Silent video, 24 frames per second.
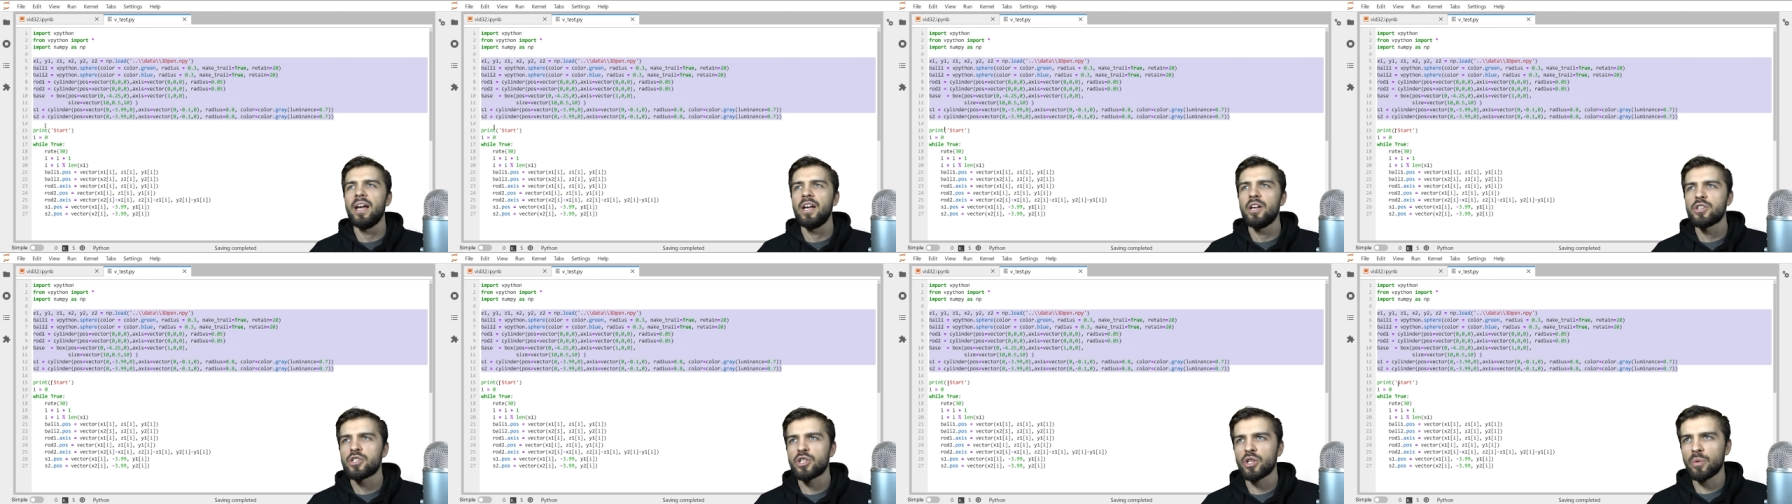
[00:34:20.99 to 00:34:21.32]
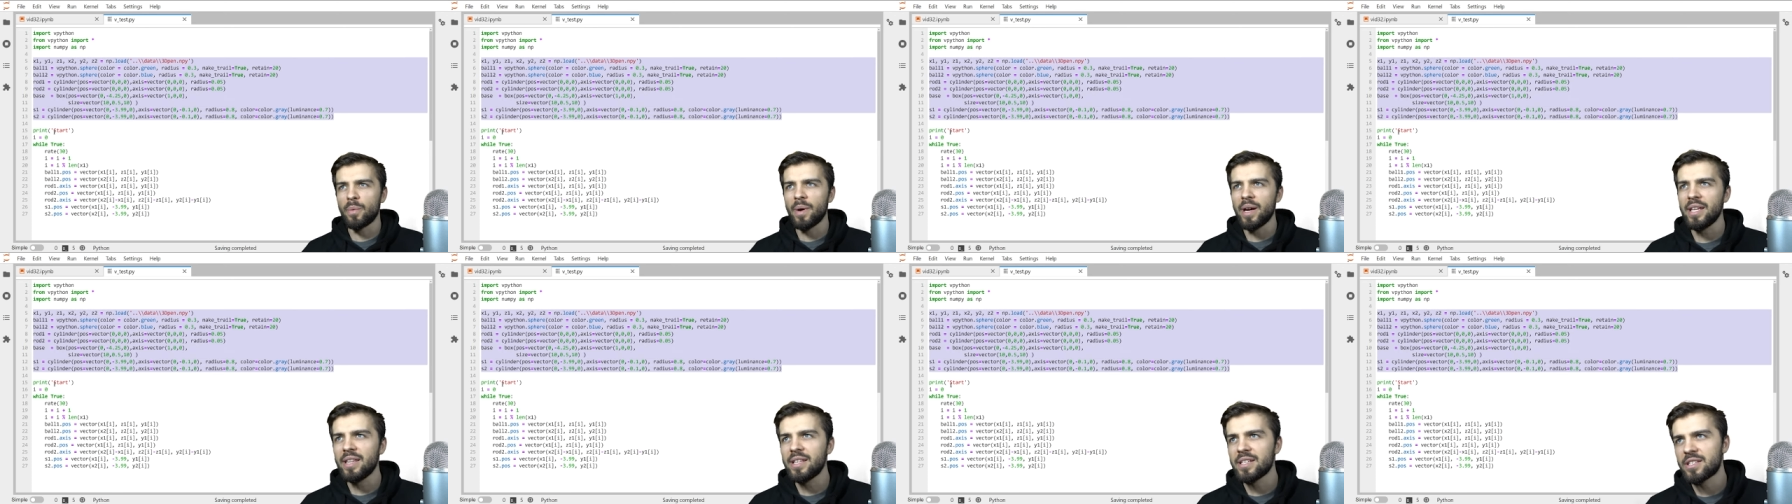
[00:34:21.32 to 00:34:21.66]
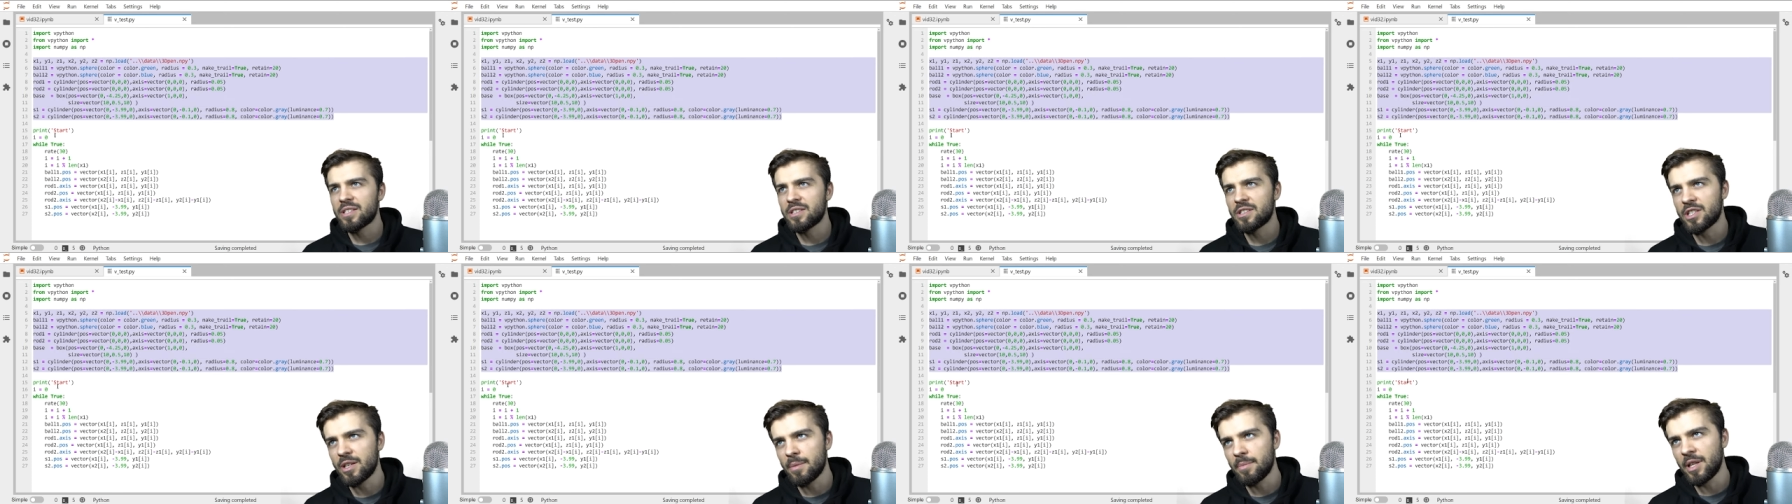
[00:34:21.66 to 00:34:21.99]
So the way this
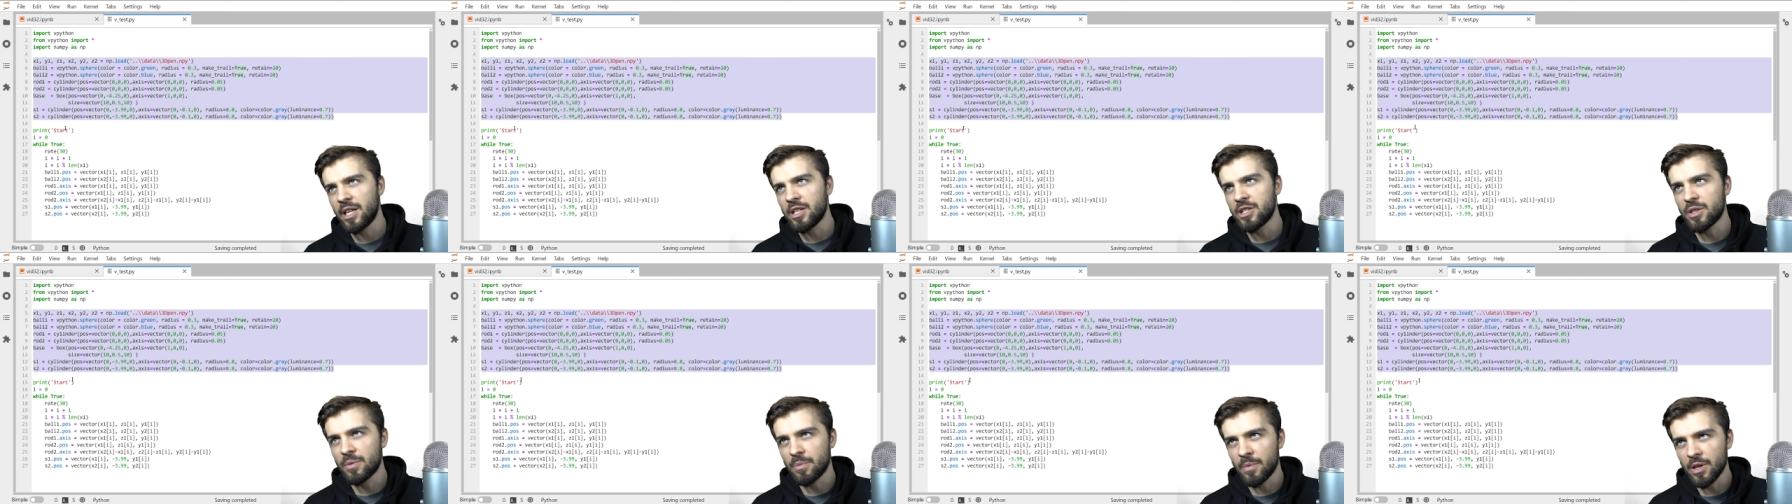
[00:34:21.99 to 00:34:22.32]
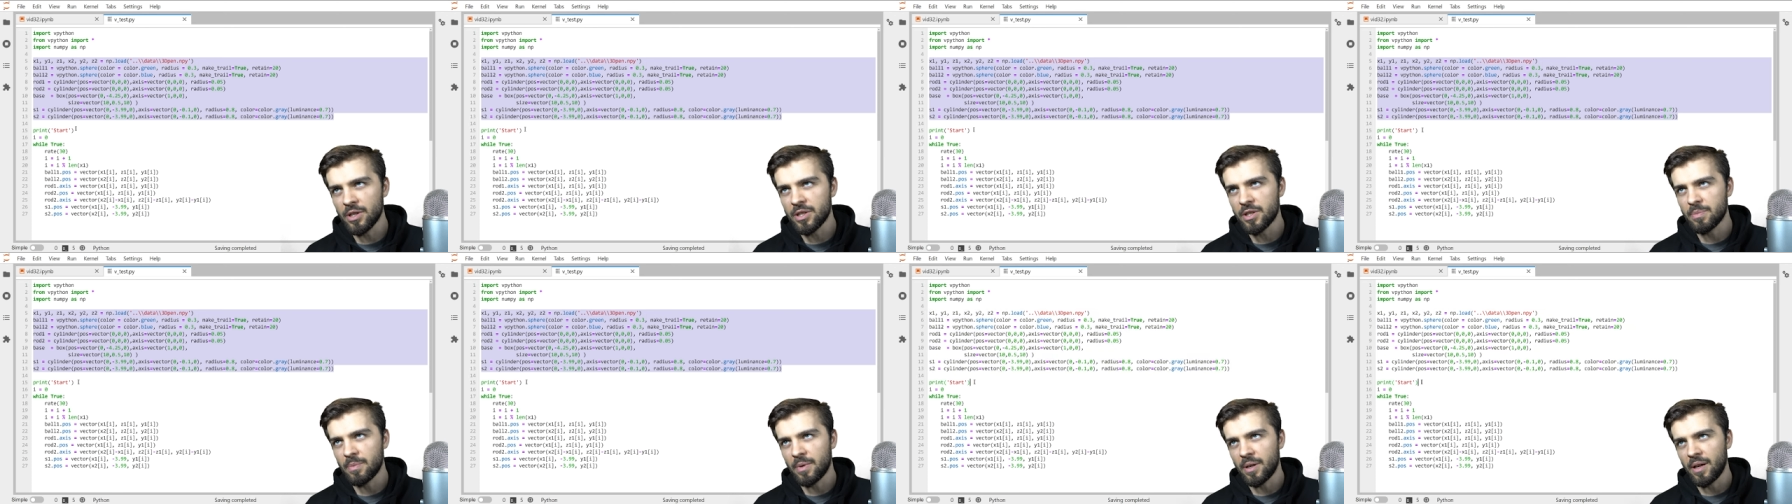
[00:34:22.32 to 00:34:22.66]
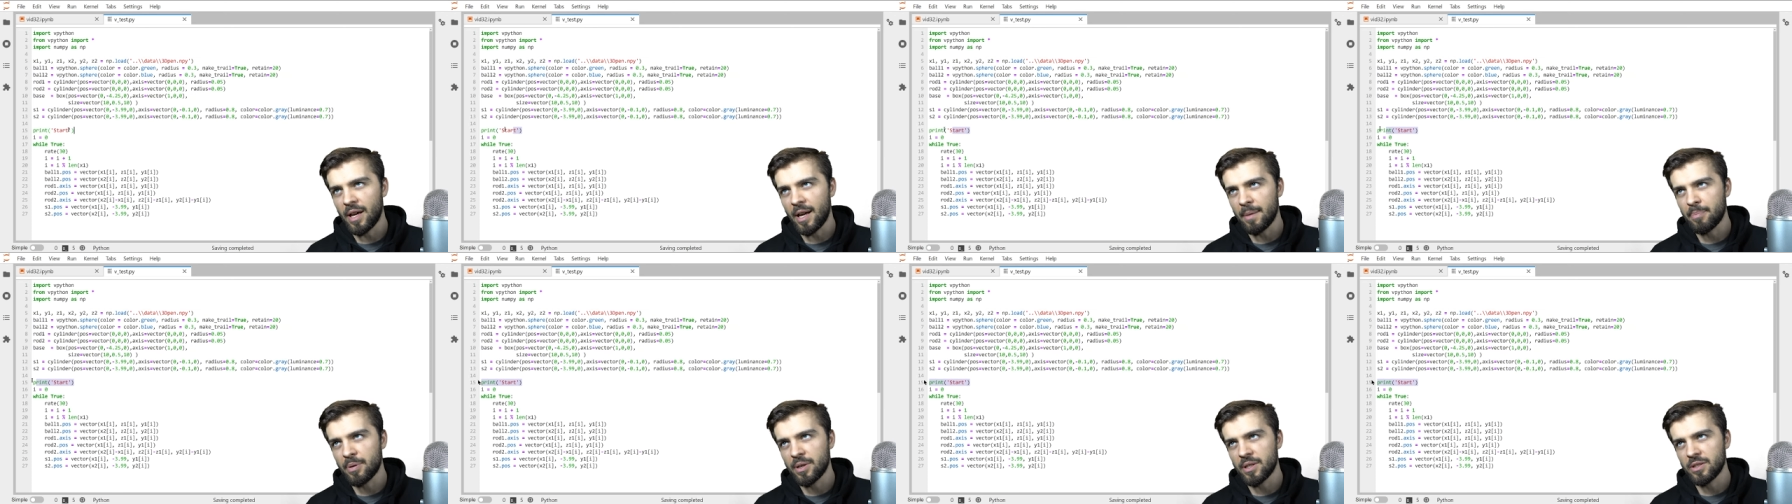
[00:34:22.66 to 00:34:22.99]
simulation works, well,
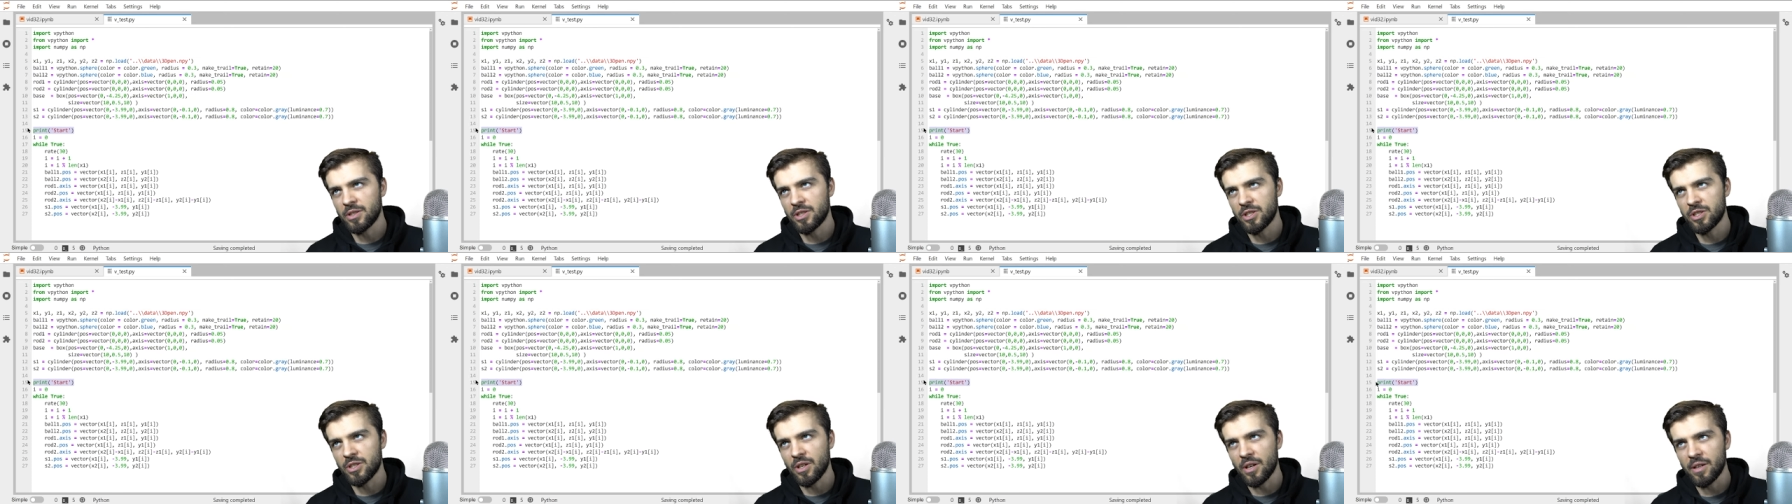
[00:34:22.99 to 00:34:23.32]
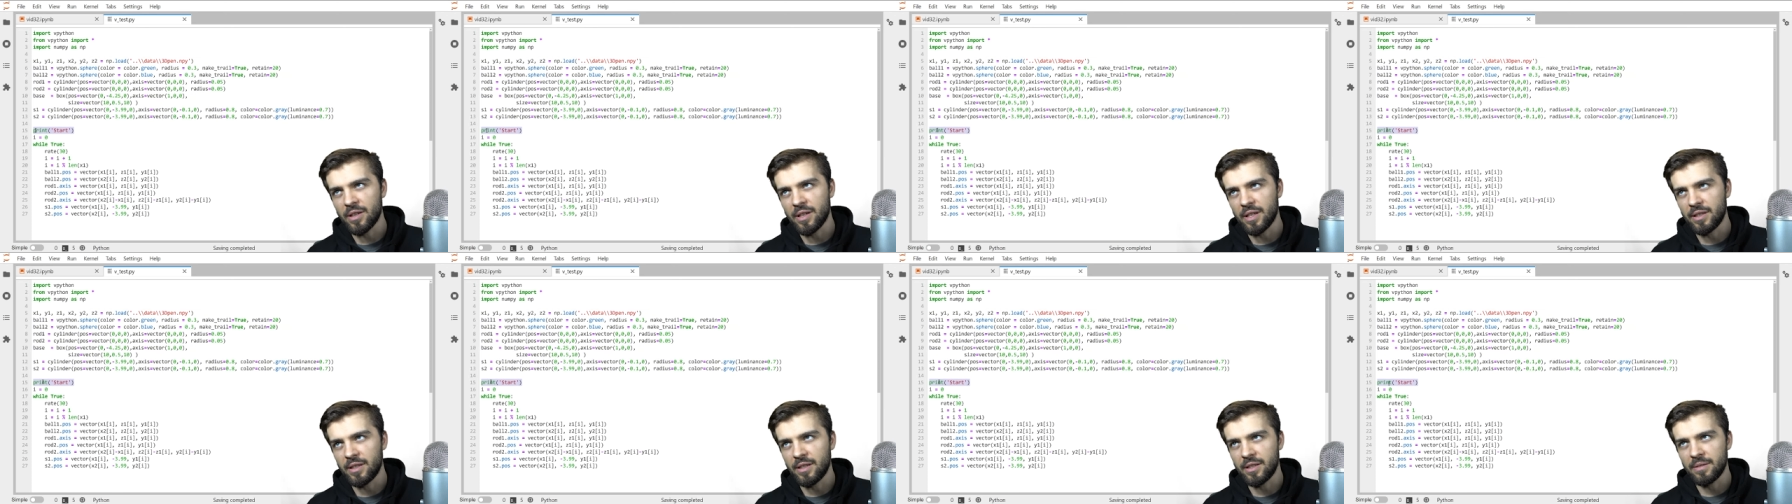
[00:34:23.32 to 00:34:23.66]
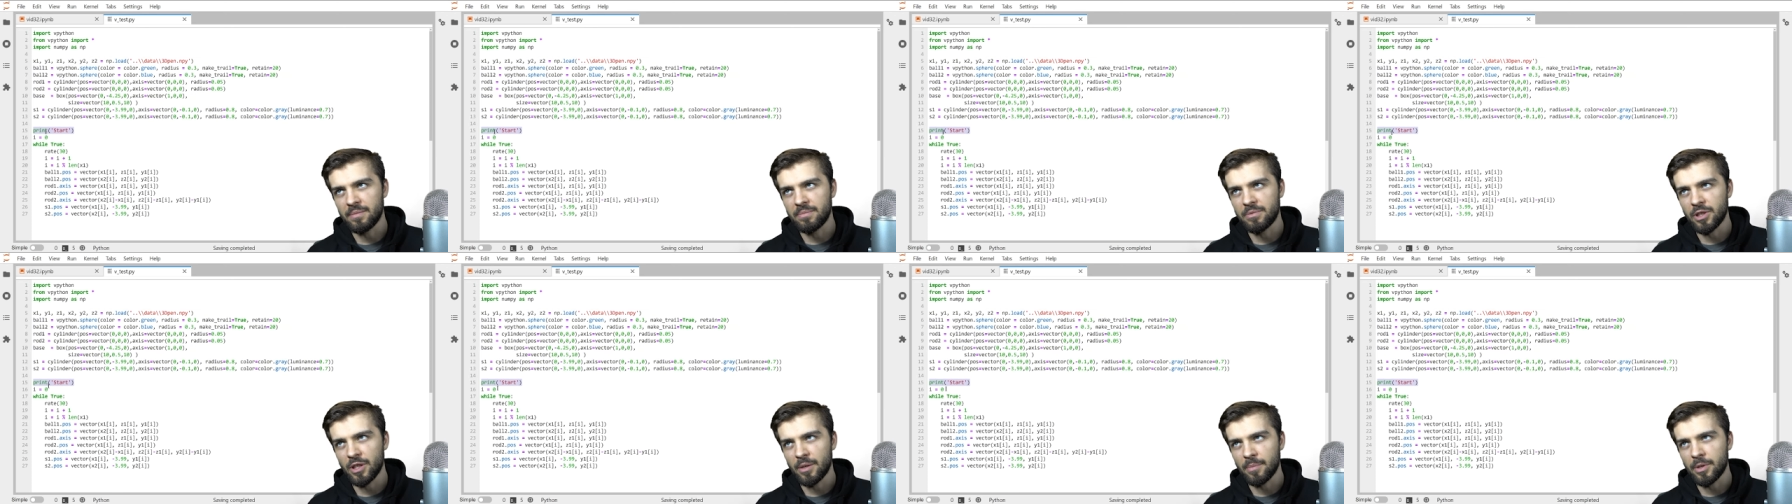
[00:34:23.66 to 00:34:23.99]
I print start in
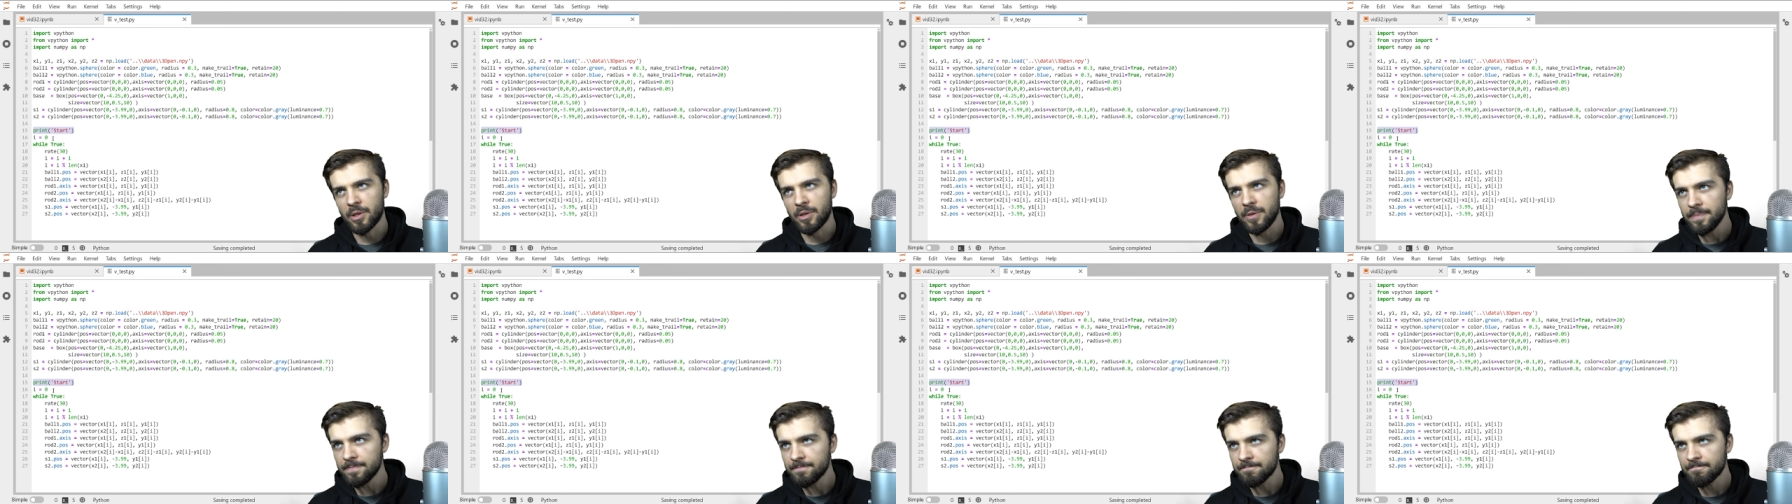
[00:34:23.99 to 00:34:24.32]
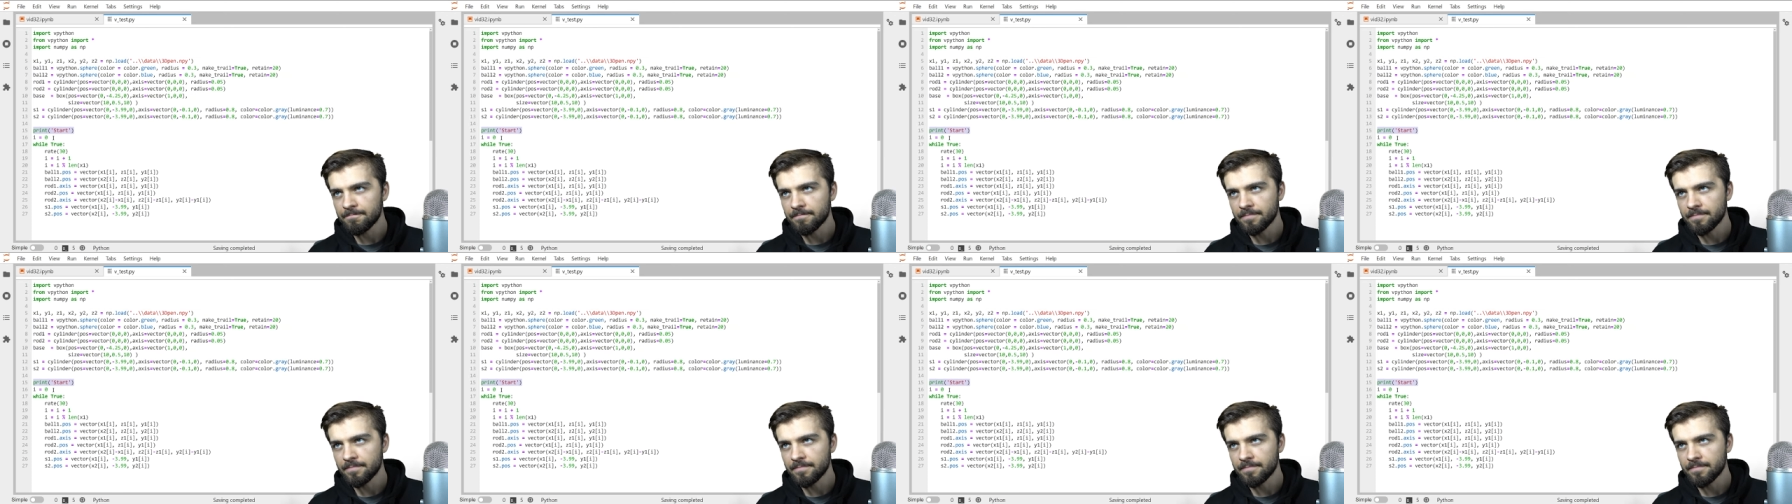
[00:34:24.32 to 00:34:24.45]
the terminal,